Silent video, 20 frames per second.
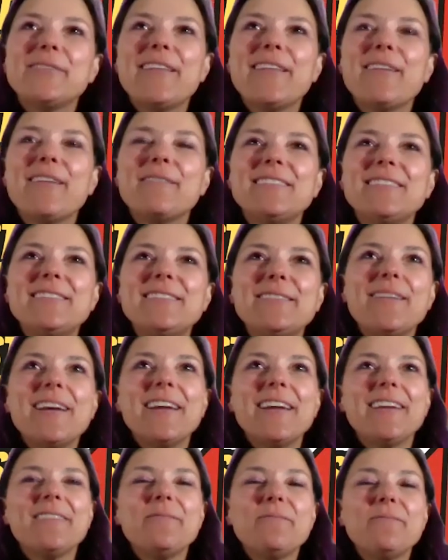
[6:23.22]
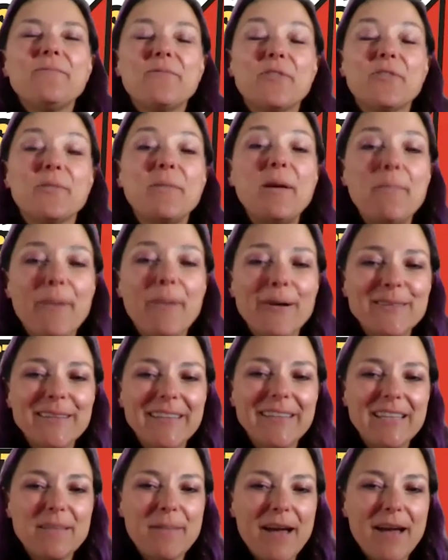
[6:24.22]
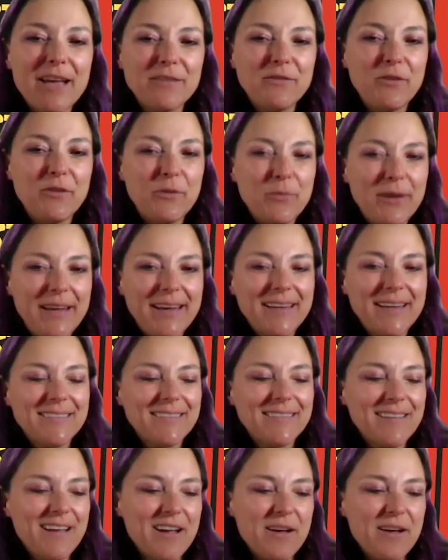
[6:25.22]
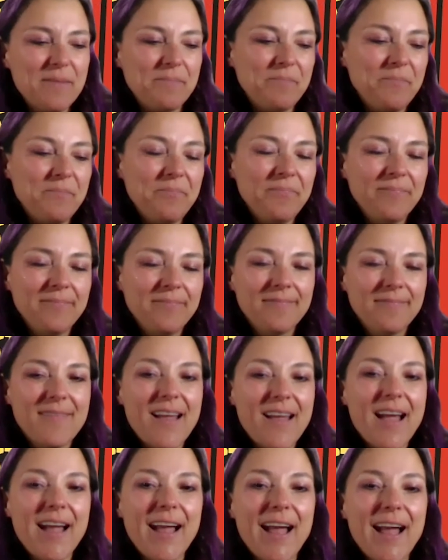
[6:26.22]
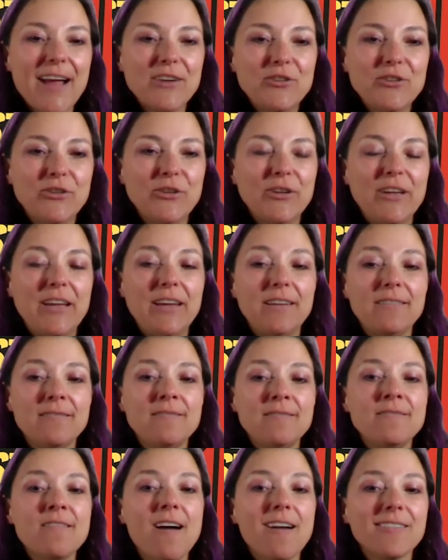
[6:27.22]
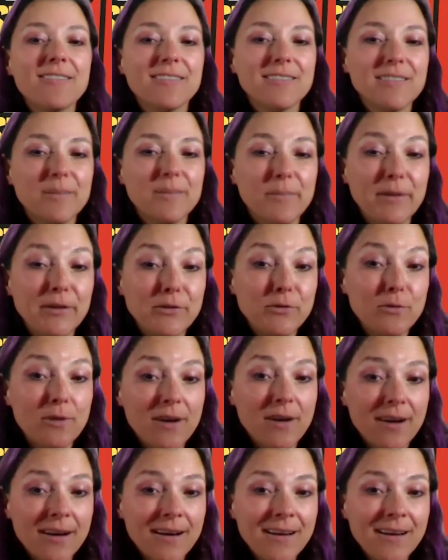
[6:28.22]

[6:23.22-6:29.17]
that one. So like for me personally, in the past few weeks, I actually knocked on somebody's door.